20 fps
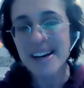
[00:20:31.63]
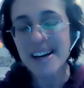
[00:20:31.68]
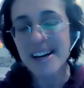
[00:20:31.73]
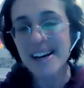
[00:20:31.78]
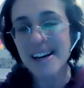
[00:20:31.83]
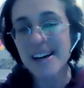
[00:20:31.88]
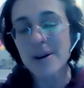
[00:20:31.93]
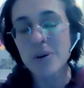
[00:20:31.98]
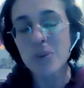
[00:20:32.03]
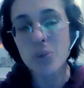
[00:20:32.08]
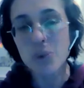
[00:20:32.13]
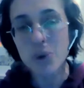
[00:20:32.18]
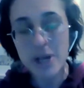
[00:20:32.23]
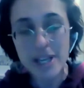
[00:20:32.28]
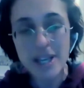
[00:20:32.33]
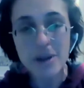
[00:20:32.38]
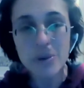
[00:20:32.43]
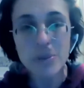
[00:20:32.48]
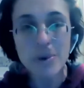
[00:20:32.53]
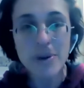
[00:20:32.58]

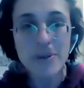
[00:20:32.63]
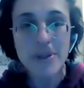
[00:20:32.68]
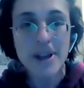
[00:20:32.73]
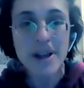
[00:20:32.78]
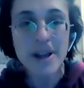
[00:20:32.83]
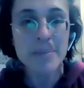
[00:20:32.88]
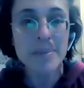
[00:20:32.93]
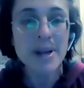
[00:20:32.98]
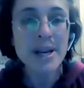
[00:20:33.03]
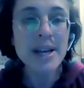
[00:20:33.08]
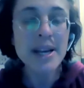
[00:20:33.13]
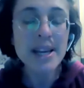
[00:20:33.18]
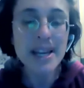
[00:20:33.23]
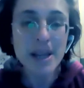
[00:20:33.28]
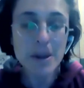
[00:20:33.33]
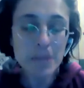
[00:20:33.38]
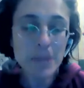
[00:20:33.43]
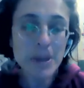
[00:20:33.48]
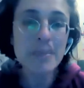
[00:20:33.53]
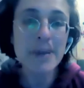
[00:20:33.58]
working with them,
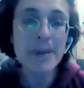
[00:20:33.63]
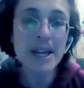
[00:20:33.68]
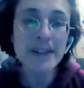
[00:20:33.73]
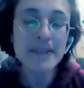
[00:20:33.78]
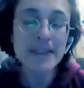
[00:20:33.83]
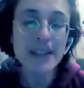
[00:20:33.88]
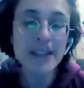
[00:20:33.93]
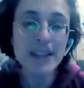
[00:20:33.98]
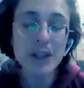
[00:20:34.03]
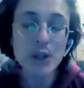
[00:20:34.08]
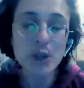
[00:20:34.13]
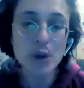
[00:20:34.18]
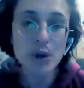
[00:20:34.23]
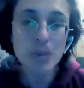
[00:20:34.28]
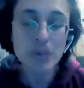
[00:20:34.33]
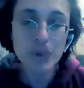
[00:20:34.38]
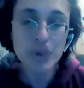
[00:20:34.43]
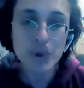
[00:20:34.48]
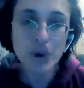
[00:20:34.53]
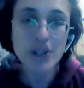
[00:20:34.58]
implementing
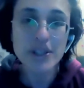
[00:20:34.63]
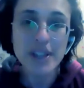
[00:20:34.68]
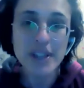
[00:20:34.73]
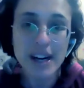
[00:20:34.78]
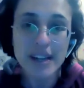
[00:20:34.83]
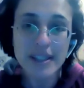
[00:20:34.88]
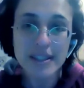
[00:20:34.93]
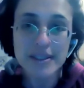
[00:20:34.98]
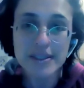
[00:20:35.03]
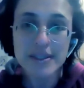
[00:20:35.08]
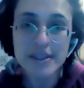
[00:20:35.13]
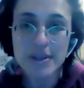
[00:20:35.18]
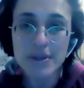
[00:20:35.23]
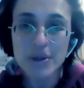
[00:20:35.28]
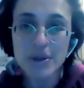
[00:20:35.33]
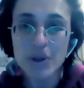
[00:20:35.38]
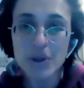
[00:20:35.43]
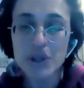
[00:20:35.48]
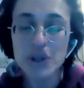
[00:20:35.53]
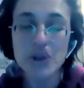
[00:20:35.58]
your product
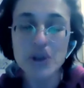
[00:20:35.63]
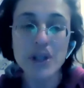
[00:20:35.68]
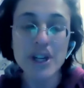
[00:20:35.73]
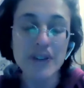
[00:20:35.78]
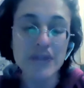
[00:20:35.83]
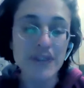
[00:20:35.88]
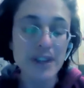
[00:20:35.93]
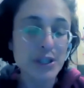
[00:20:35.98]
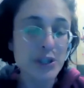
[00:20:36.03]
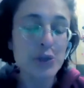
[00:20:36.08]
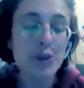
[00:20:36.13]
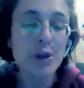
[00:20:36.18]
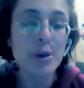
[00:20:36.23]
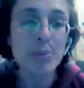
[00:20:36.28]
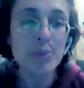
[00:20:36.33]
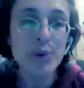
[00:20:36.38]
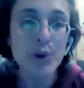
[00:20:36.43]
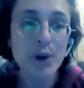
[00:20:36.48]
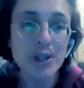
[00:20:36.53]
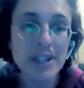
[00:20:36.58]
or your
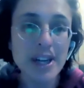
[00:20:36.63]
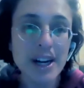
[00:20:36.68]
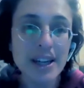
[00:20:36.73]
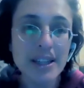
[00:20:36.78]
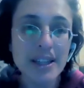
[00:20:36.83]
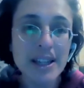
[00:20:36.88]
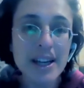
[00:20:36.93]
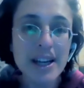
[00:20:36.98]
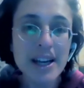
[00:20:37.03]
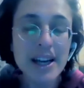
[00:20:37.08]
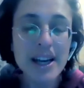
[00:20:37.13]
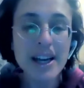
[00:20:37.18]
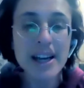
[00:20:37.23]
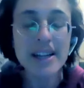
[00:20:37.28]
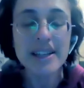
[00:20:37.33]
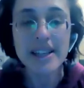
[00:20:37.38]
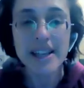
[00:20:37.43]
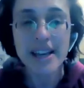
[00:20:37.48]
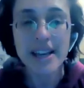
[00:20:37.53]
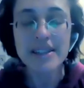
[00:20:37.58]
eventual product,
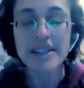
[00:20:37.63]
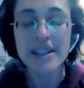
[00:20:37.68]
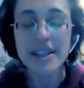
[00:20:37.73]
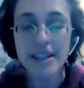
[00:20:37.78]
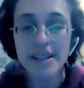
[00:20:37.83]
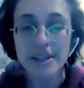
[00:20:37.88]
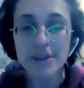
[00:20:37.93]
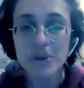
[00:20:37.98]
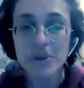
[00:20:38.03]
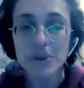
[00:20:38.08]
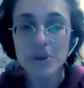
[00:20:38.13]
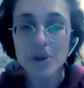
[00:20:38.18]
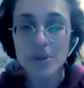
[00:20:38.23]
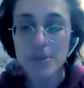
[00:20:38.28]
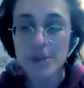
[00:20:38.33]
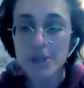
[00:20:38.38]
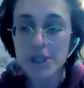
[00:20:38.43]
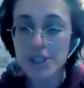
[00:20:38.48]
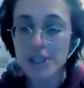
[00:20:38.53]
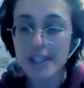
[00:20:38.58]
and getting into
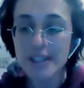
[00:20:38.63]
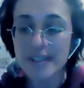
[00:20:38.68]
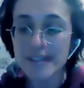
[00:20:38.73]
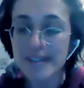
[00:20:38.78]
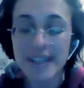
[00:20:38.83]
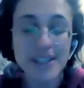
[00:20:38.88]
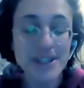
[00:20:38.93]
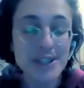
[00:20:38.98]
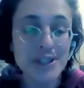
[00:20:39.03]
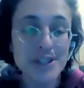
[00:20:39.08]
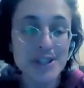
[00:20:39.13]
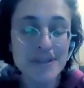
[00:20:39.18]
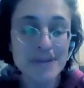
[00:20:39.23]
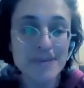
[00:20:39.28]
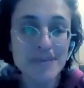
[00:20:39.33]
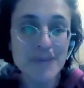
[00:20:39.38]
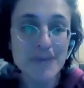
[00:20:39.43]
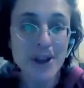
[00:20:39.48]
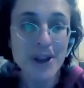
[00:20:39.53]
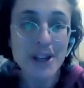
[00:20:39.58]

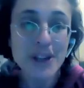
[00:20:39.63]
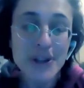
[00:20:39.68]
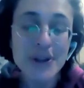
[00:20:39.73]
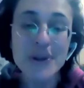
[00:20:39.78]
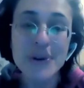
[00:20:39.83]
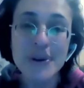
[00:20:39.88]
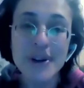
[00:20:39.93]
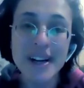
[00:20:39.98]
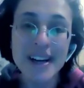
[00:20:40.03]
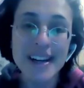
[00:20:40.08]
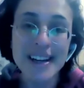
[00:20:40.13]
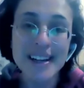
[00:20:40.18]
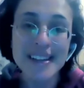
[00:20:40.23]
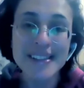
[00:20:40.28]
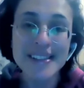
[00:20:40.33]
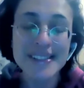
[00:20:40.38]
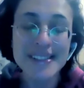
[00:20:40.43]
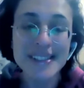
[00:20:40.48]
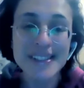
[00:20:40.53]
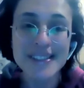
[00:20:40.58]
commercialization. Thank you,
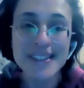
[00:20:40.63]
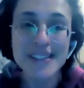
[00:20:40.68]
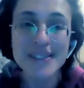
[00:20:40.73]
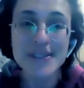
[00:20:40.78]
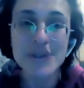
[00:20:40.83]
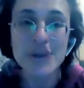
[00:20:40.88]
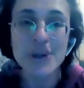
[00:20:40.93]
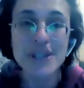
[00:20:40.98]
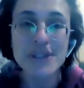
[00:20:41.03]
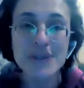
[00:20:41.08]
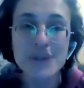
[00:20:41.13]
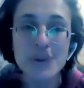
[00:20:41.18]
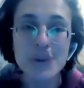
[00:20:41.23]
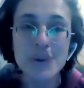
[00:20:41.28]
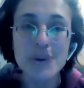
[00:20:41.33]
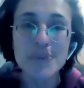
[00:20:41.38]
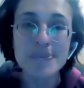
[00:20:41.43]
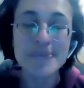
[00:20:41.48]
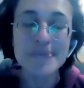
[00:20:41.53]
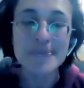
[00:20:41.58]
and success to us
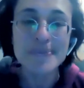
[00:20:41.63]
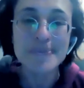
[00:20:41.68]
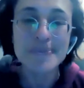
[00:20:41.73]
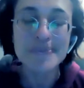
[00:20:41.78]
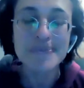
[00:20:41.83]
all.